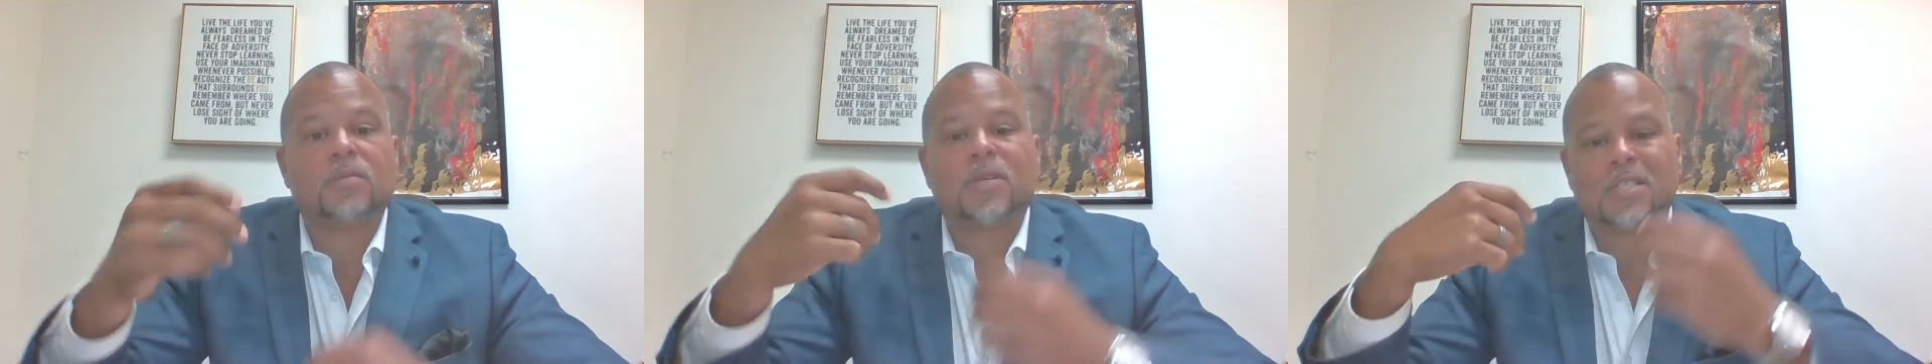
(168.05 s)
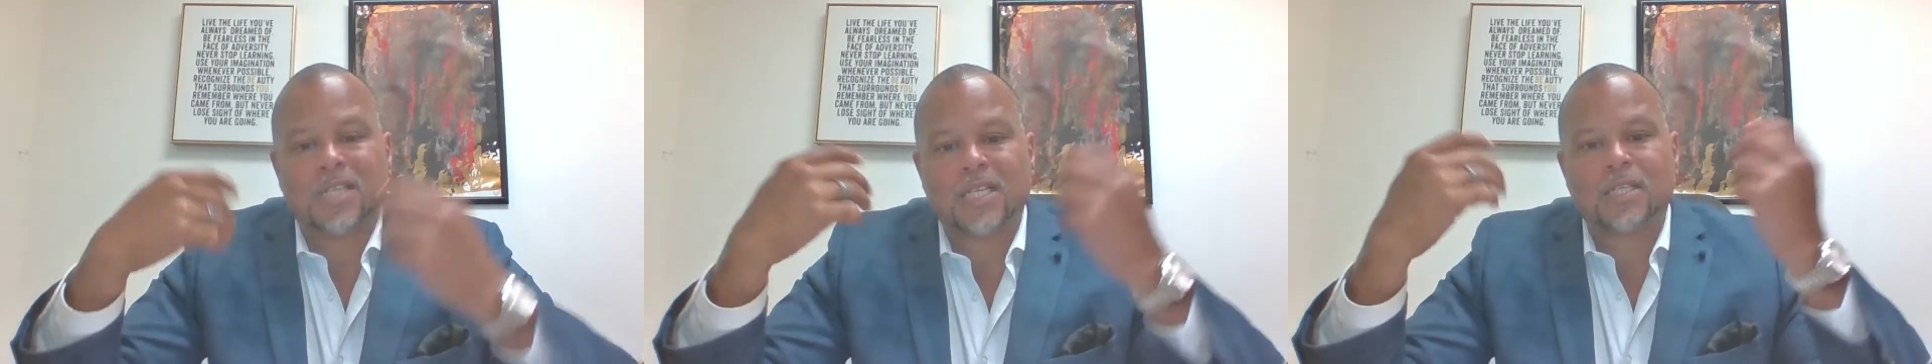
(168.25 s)

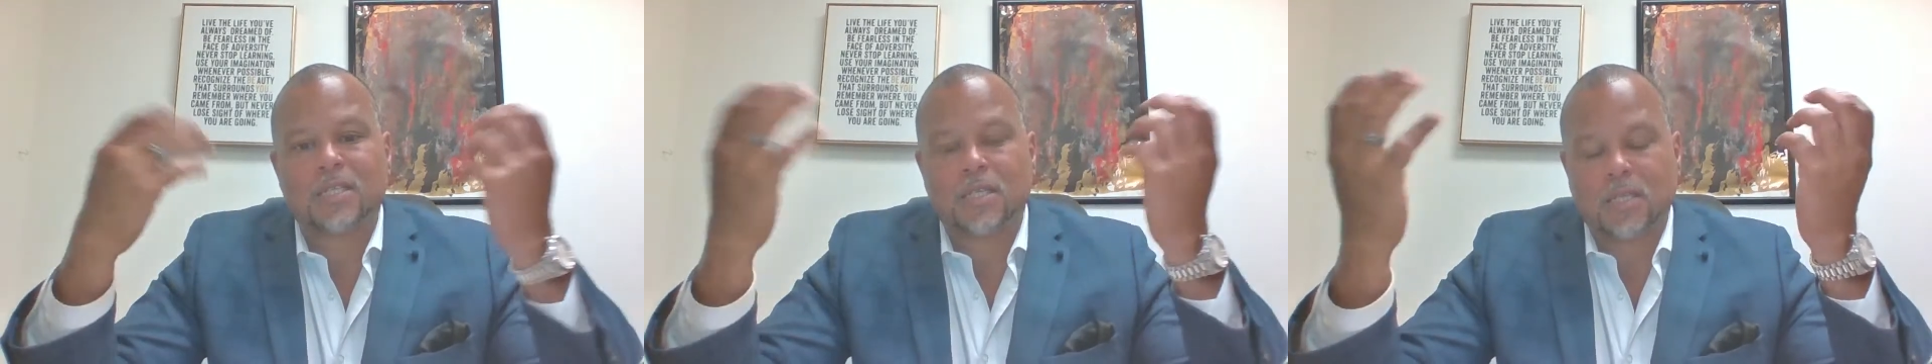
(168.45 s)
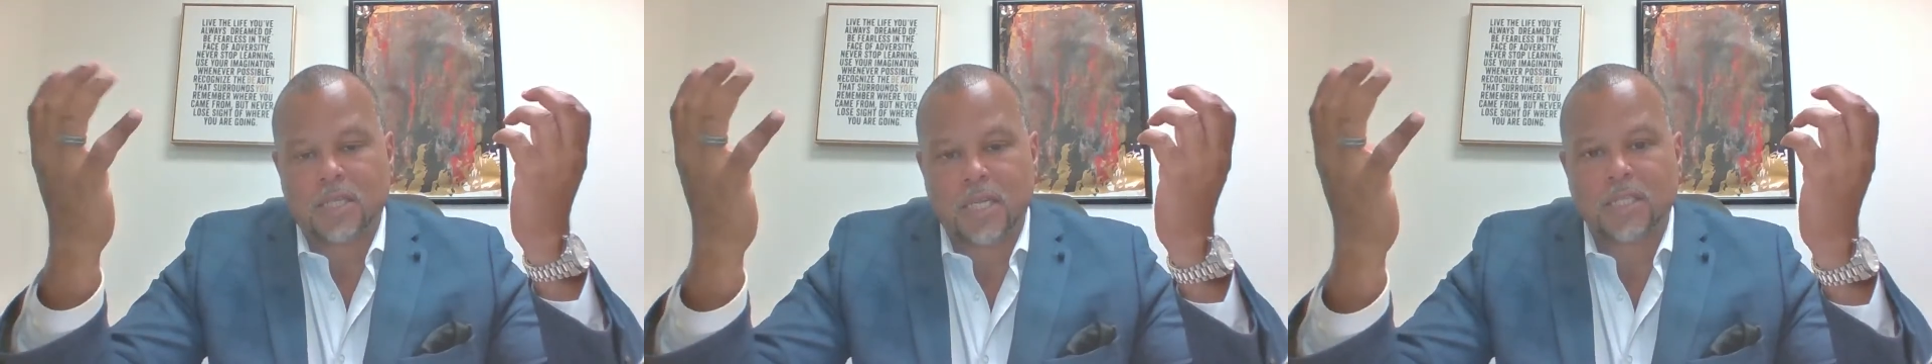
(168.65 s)
because that's
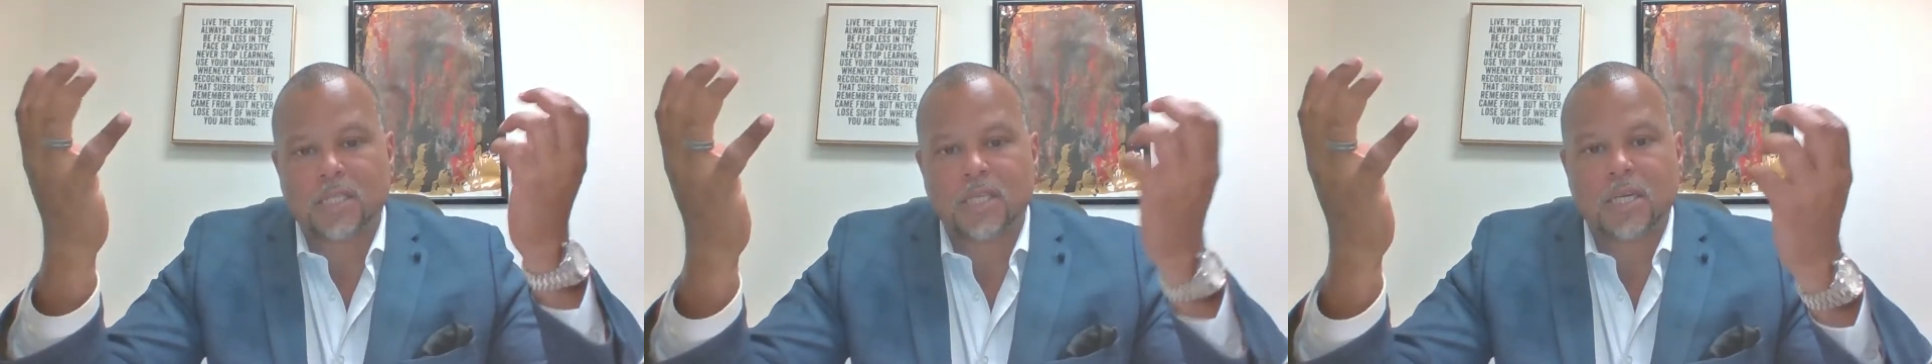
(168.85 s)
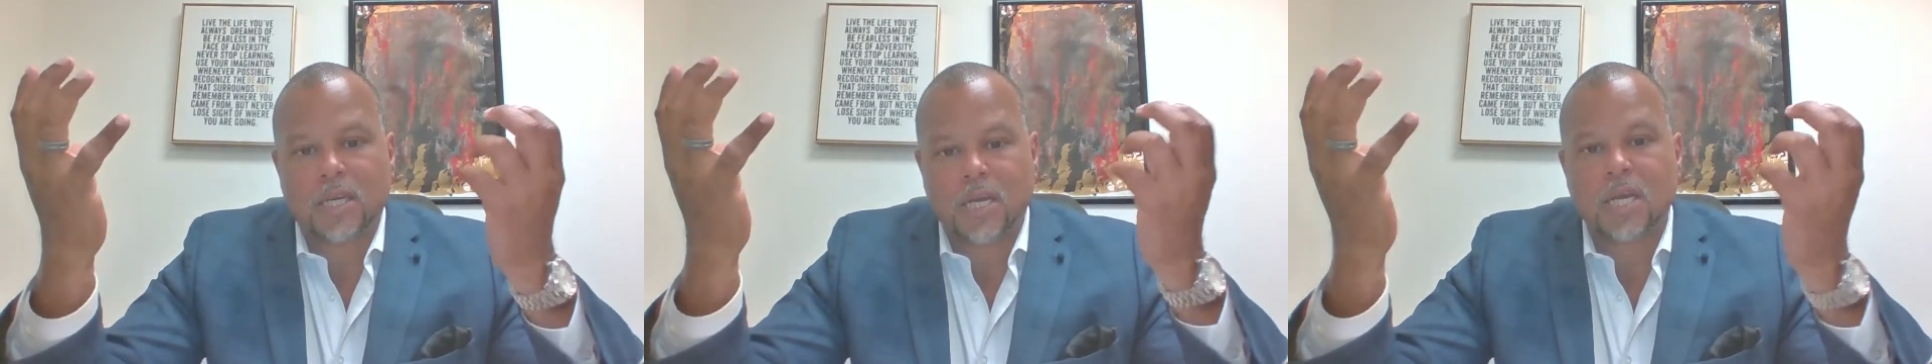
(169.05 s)

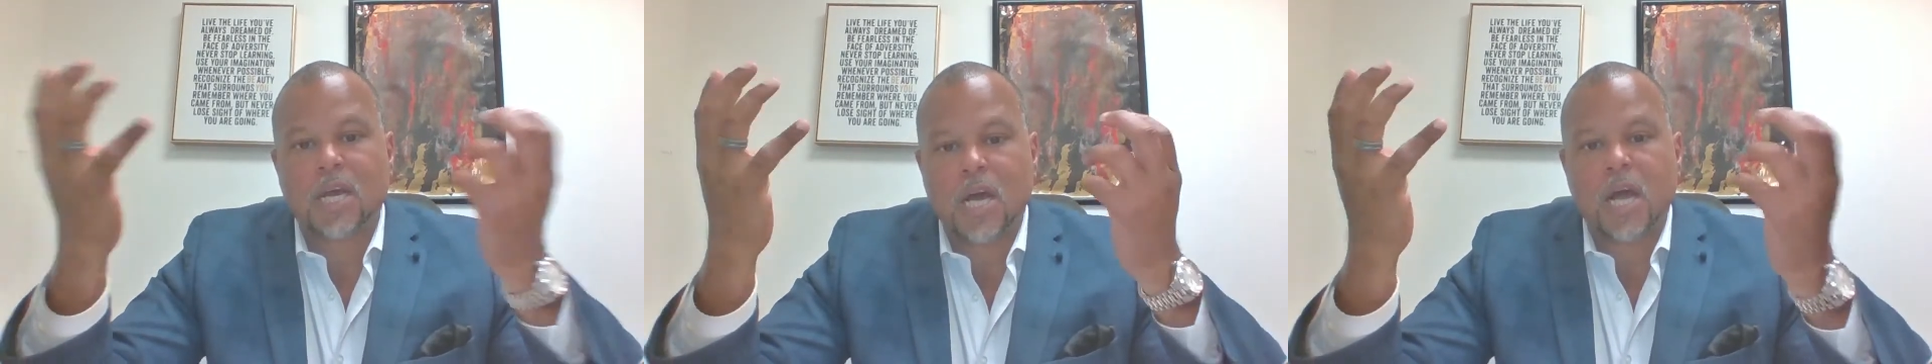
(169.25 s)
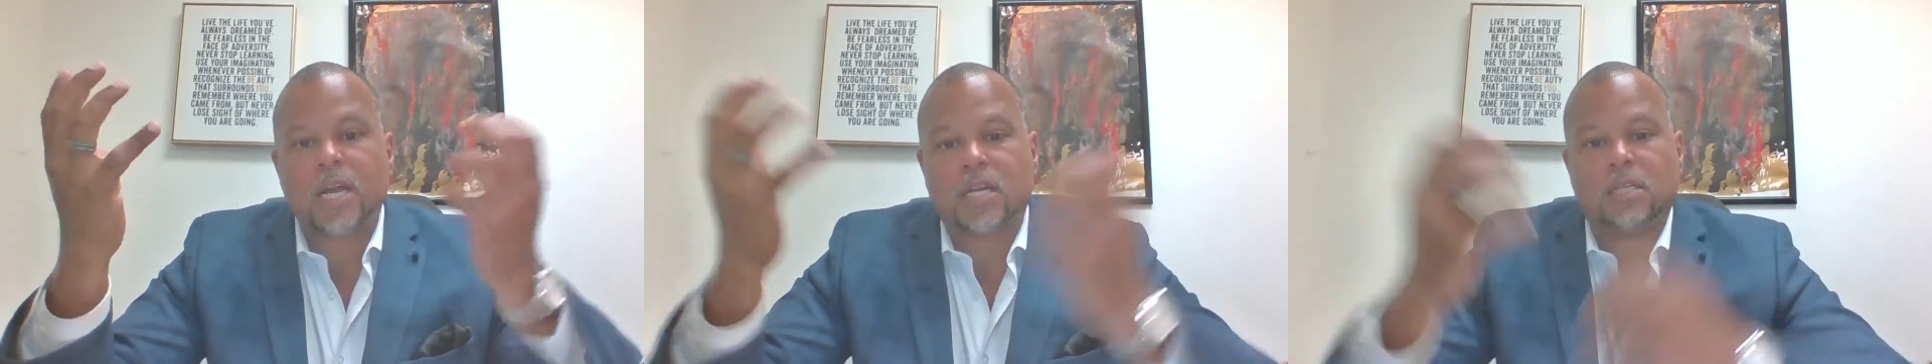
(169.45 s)
the
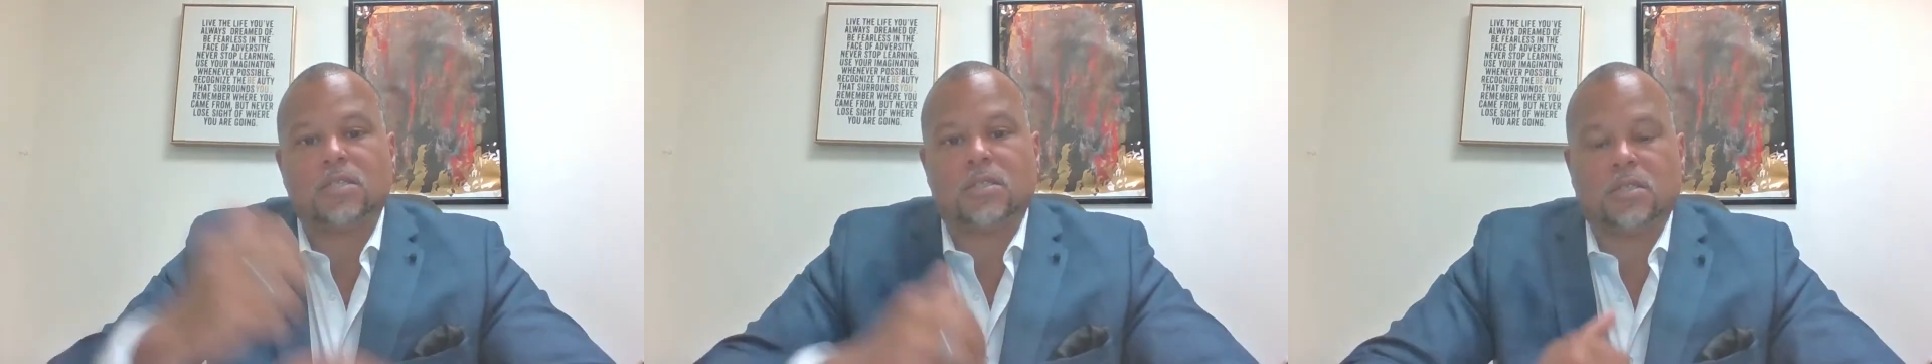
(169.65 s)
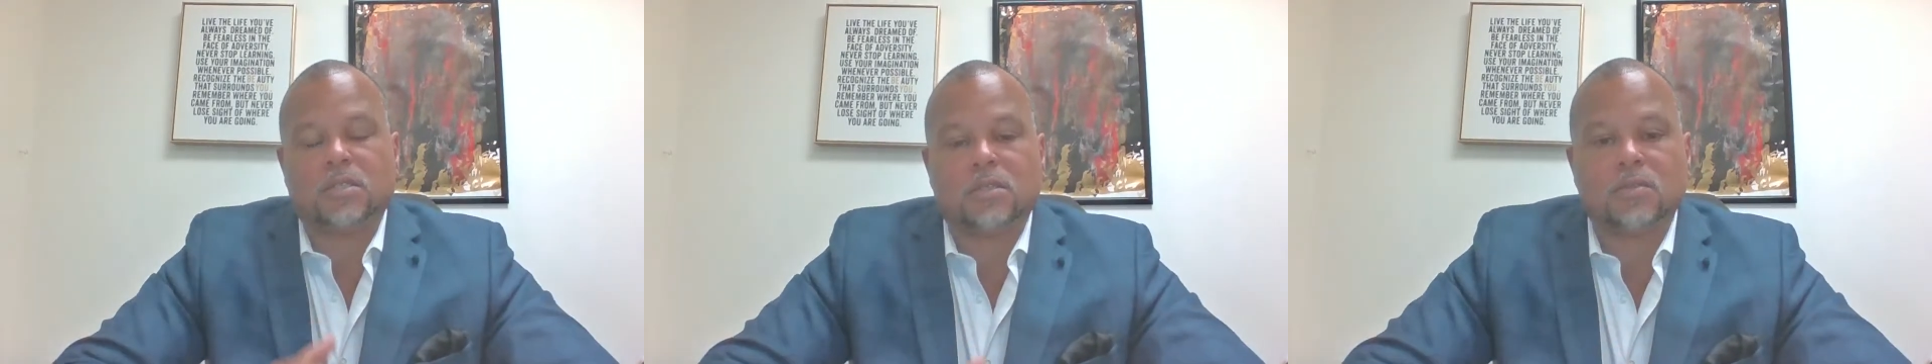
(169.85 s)
gut
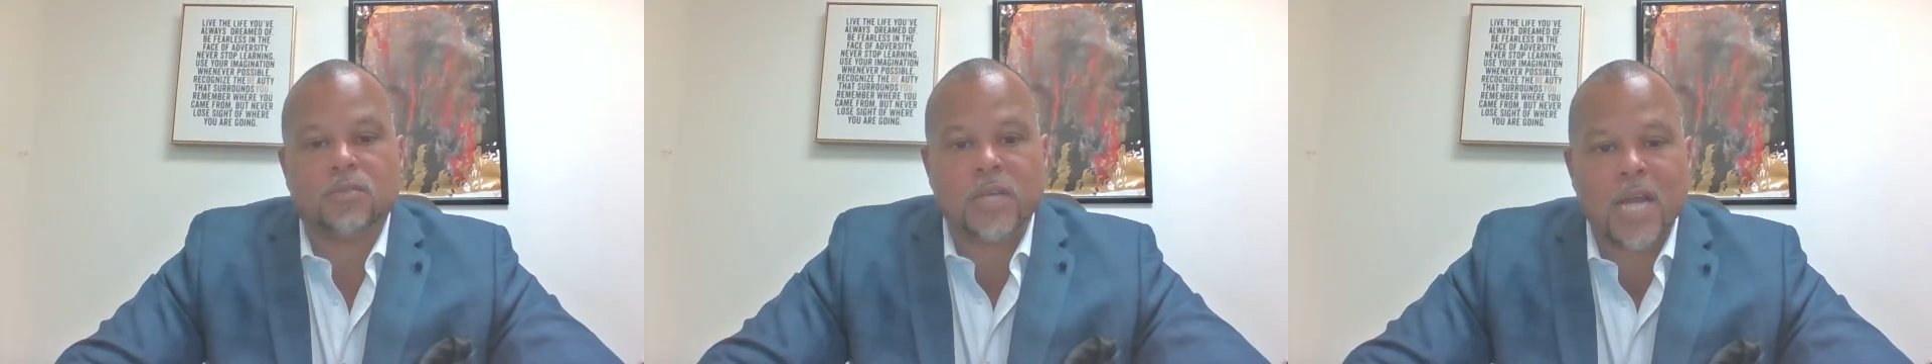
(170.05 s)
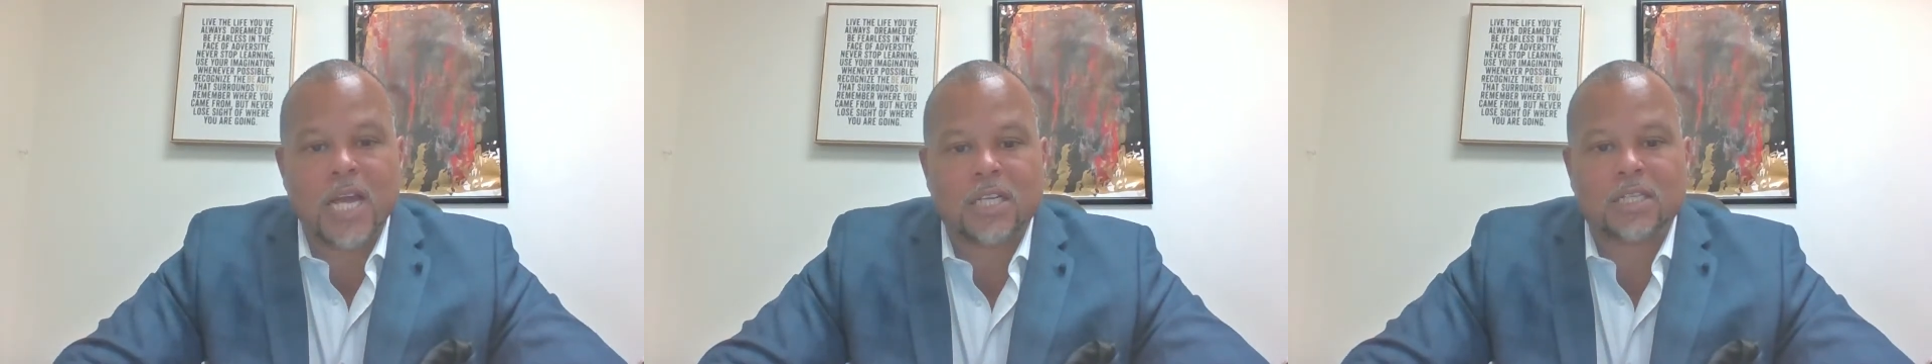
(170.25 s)

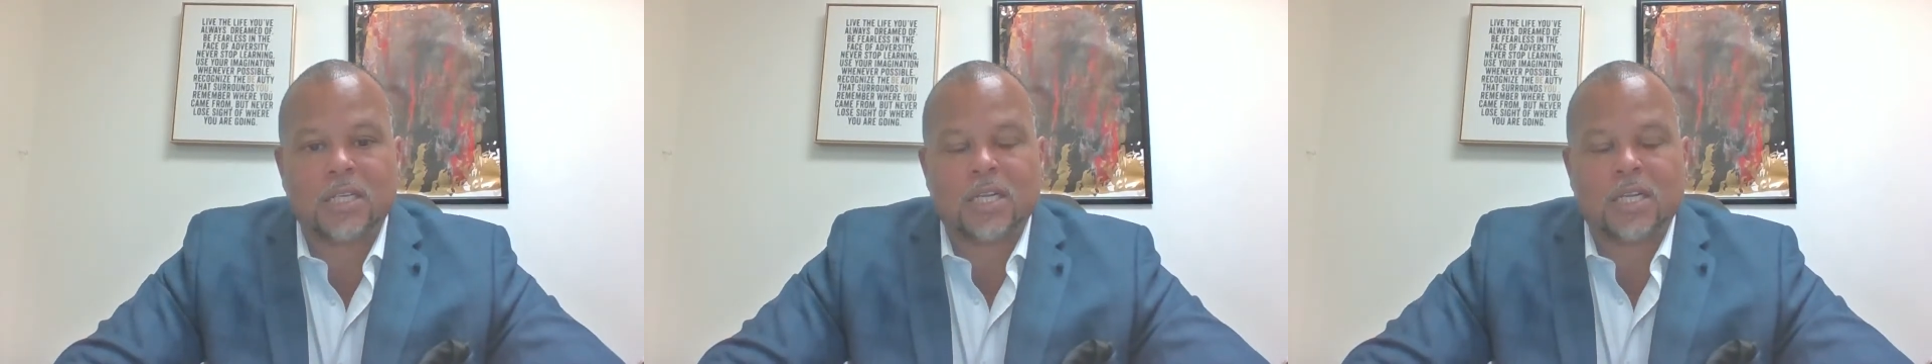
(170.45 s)
reaction.